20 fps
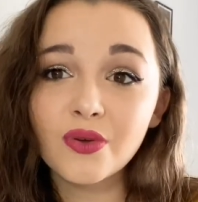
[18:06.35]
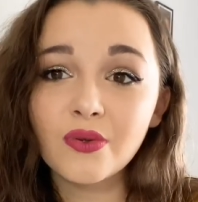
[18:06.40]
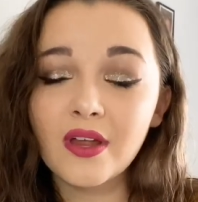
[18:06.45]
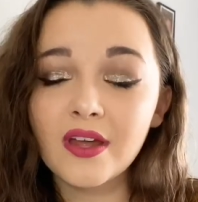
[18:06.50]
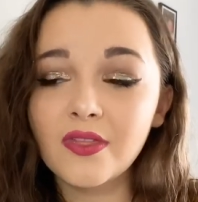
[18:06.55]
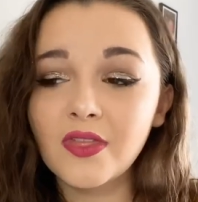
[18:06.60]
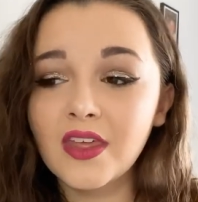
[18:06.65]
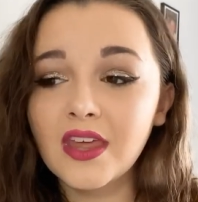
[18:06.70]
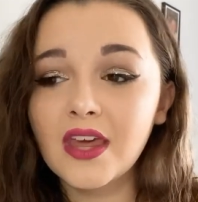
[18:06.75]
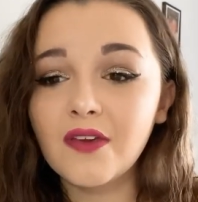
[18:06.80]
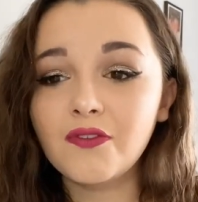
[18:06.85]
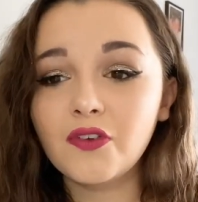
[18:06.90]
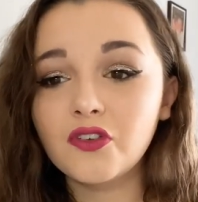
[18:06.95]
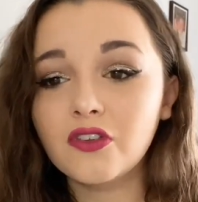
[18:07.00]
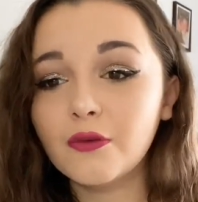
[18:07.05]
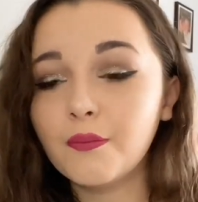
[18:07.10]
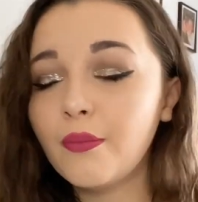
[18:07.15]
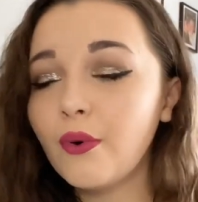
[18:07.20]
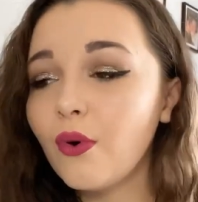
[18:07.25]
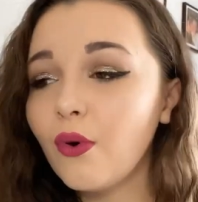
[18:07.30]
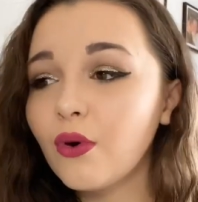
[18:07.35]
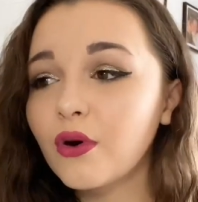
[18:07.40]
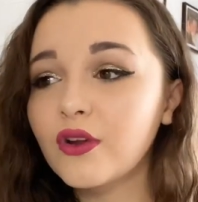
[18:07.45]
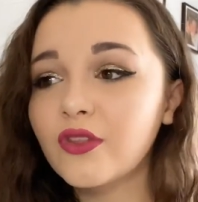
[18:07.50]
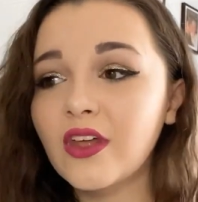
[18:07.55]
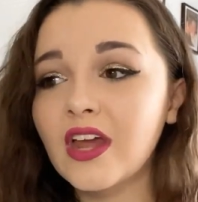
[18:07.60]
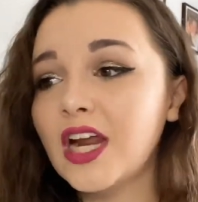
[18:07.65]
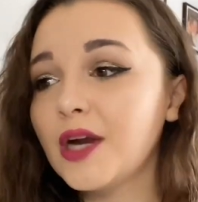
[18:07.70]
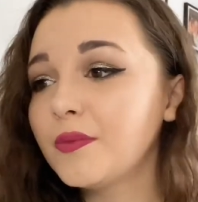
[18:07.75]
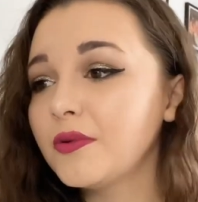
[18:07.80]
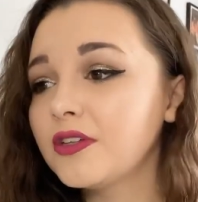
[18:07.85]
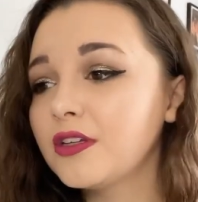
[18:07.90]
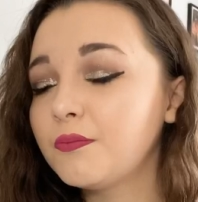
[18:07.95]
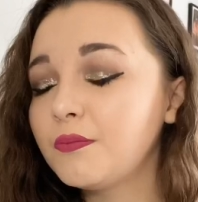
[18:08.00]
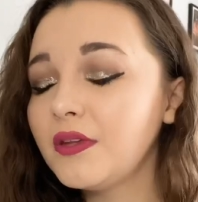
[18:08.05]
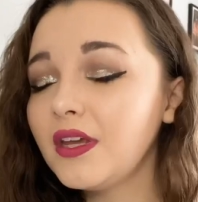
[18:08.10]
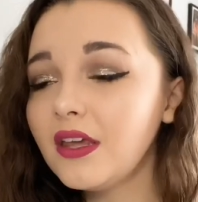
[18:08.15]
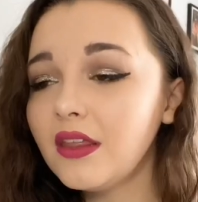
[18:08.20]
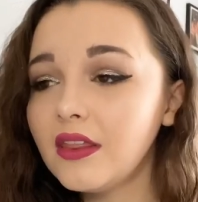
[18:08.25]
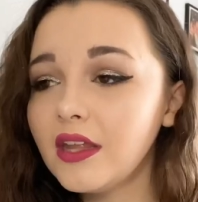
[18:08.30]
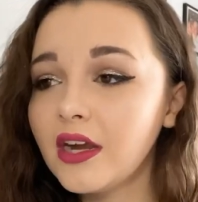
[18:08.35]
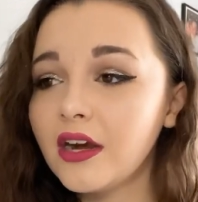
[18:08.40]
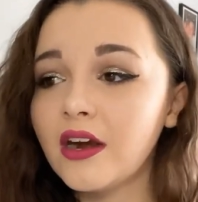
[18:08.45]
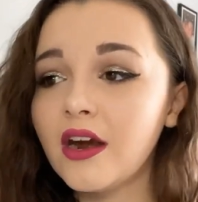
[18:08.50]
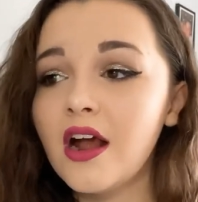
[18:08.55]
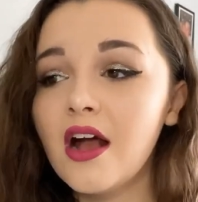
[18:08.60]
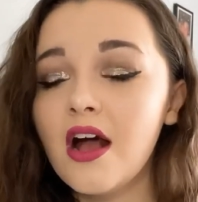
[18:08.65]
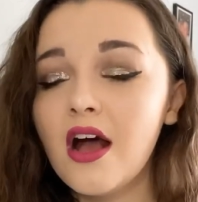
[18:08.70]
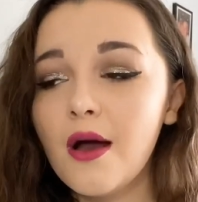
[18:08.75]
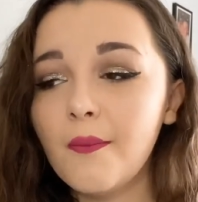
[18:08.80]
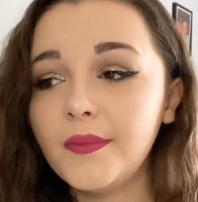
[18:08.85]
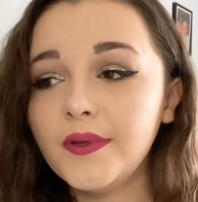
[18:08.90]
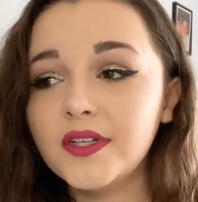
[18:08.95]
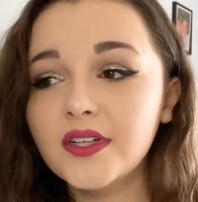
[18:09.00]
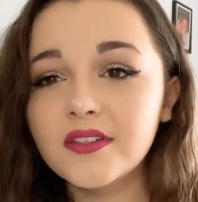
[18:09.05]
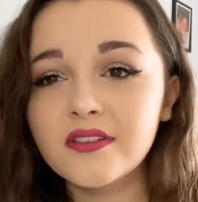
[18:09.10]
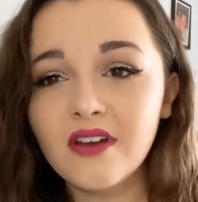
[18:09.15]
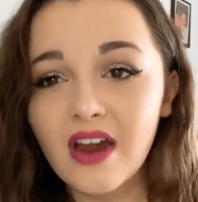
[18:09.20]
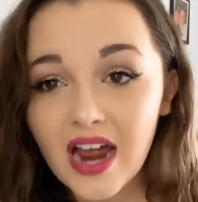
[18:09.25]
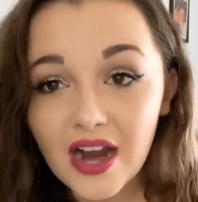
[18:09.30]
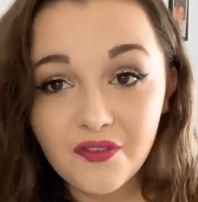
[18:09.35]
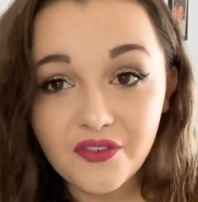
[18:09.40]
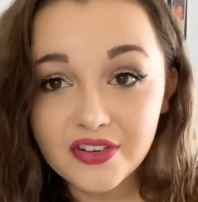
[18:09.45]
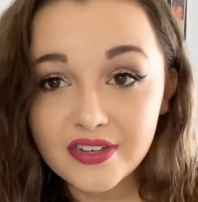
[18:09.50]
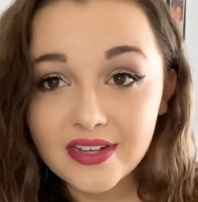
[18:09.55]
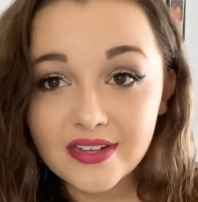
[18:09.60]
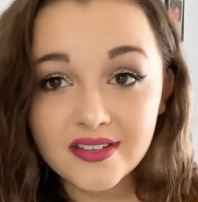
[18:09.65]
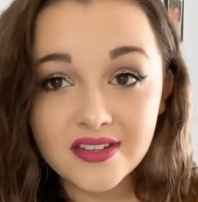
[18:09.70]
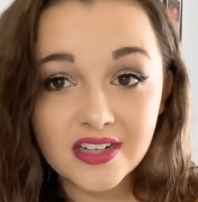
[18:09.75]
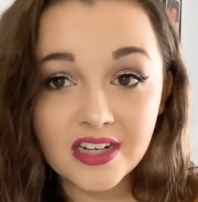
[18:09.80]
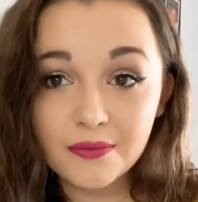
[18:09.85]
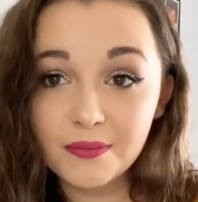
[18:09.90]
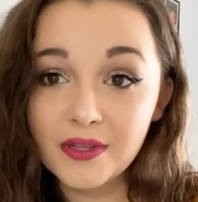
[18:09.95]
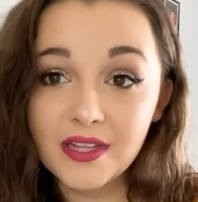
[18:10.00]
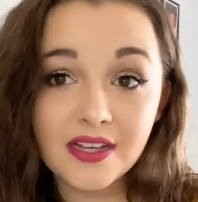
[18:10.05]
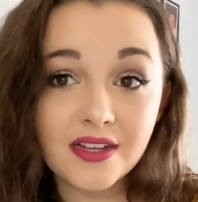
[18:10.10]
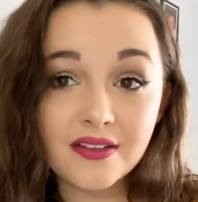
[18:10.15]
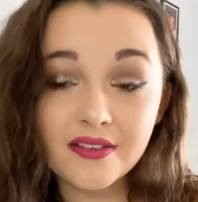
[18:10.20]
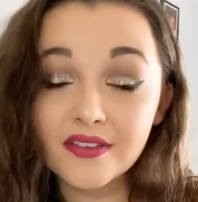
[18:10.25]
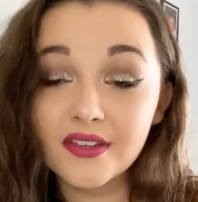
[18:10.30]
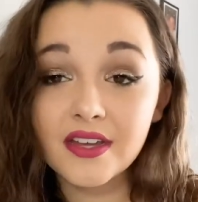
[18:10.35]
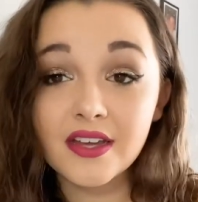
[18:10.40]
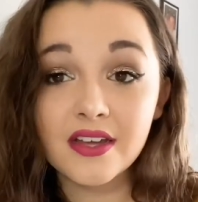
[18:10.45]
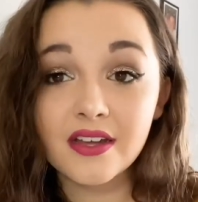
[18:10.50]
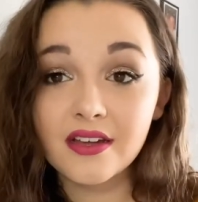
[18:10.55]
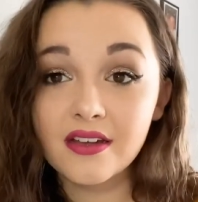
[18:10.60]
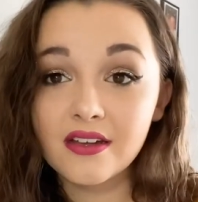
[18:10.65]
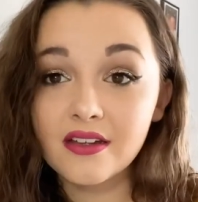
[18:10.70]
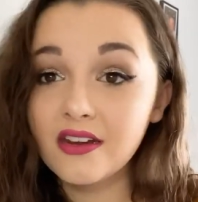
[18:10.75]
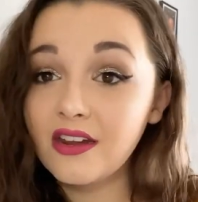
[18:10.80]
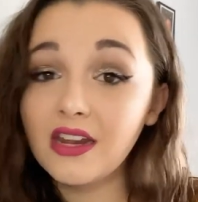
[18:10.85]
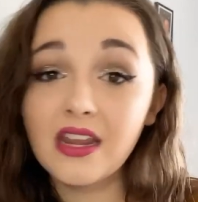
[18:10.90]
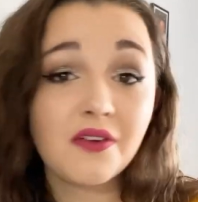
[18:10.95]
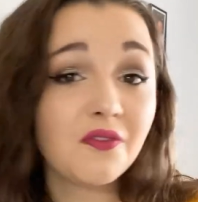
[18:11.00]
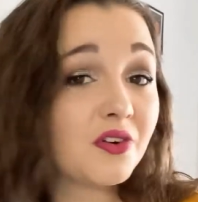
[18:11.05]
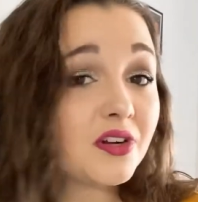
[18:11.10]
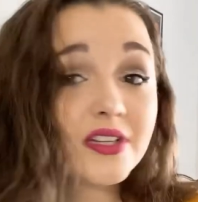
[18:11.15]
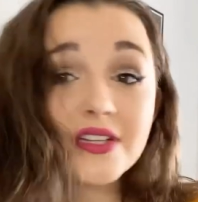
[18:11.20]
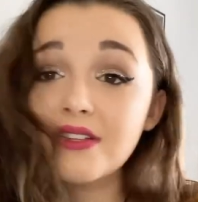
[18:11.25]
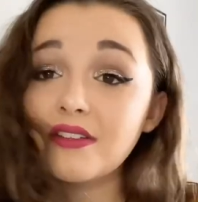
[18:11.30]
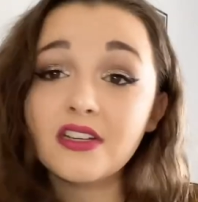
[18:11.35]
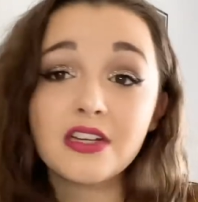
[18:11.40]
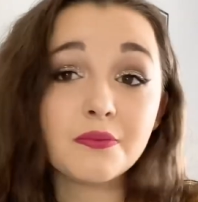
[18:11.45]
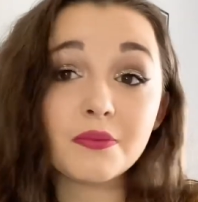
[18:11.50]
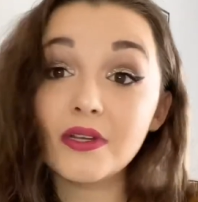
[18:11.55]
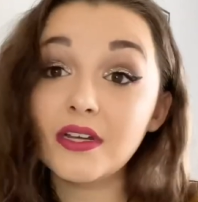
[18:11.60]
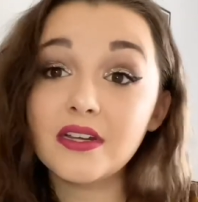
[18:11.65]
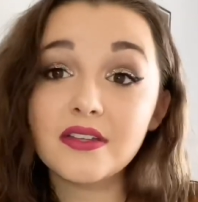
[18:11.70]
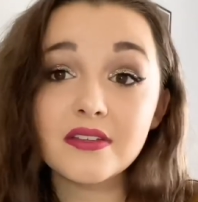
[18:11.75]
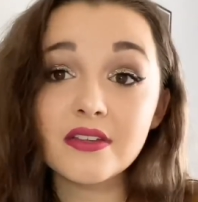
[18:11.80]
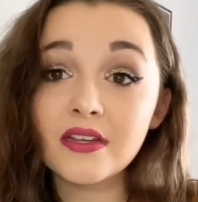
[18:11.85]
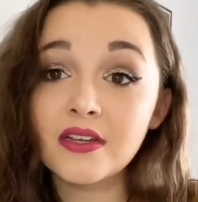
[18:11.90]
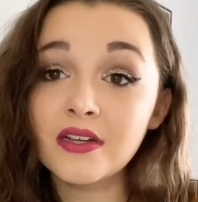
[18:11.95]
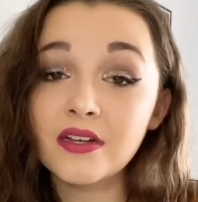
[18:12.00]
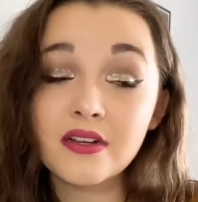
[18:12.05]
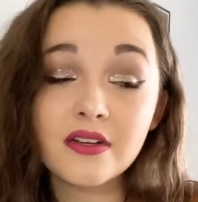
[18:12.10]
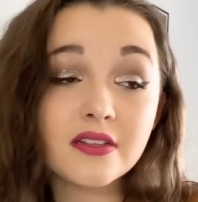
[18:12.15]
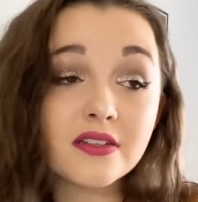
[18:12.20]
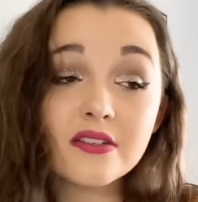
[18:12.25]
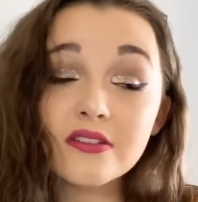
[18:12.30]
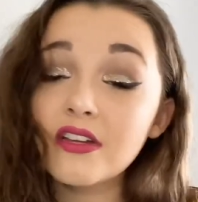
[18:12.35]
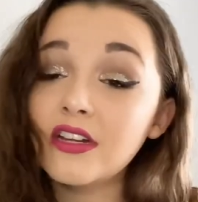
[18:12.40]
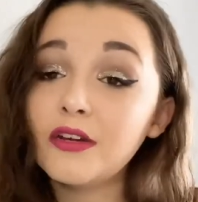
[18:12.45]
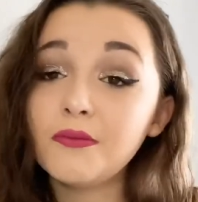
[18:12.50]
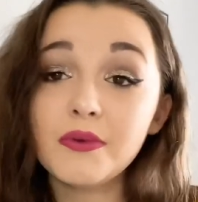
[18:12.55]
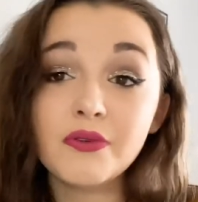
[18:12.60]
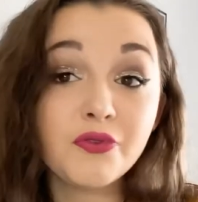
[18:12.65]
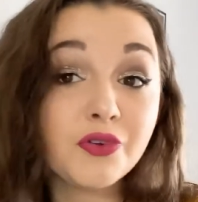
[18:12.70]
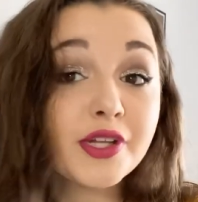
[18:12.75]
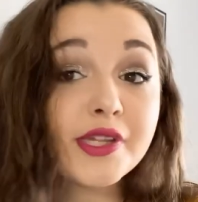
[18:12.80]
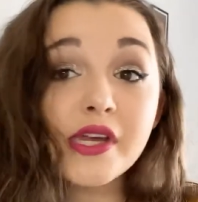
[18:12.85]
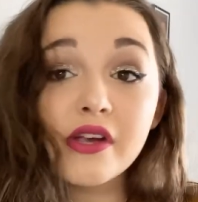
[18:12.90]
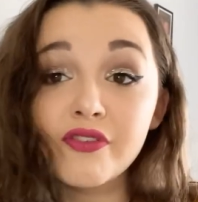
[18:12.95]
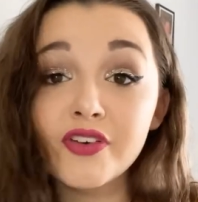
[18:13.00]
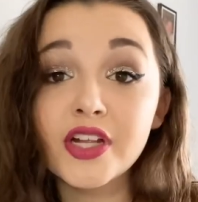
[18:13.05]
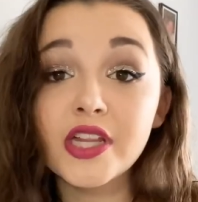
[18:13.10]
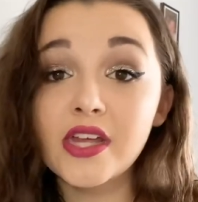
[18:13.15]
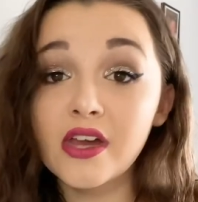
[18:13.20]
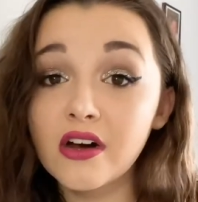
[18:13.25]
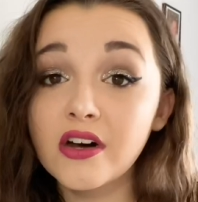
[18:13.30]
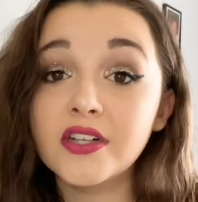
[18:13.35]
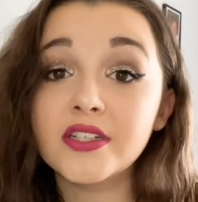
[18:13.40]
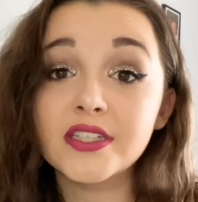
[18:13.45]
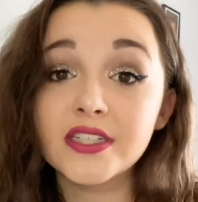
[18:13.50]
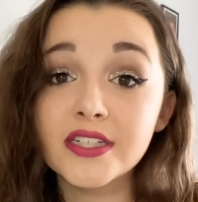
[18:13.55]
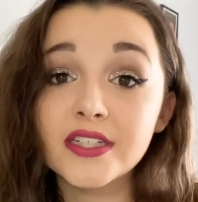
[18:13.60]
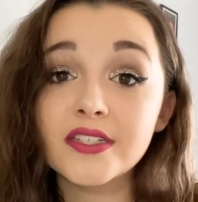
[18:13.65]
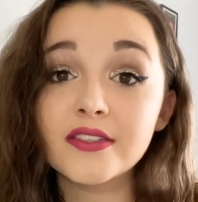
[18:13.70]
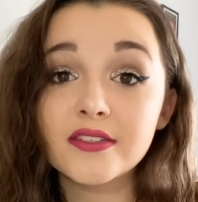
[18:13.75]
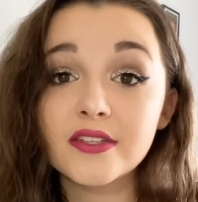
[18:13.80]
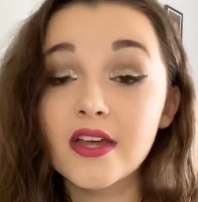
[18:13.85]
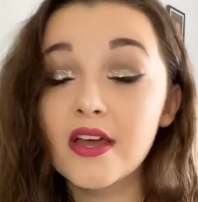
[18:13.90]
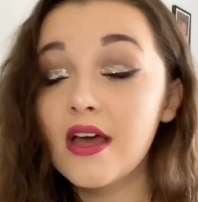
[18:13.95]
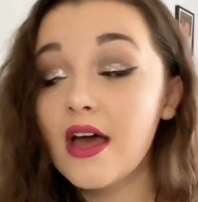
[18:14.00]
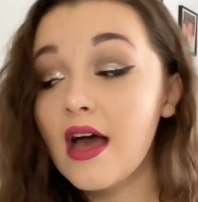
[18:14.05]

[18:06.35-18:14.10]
Like they give you support, they're able to be there because not every day is going to be easy. Not every day is going to be easy. It's going to be really, really hard days.